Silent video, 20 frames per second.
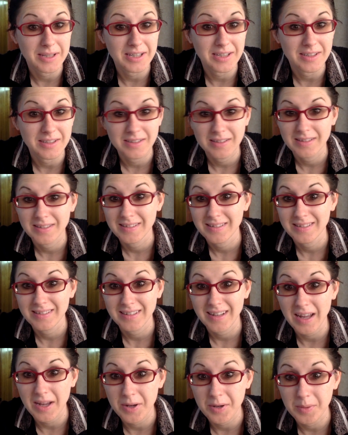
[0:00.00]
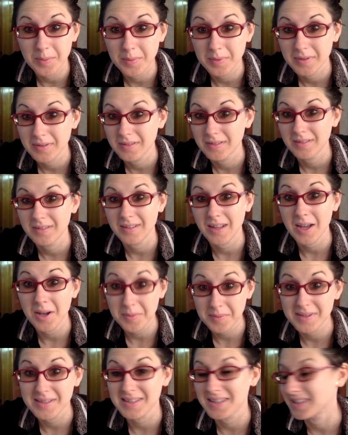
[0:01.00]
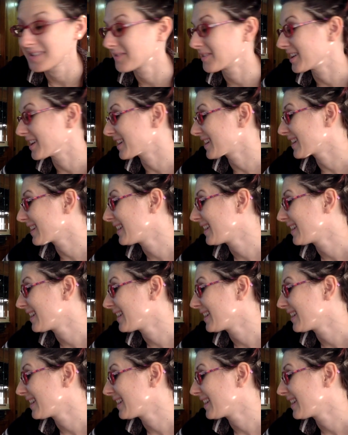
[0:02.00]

good. I hope. I hope is gonna work.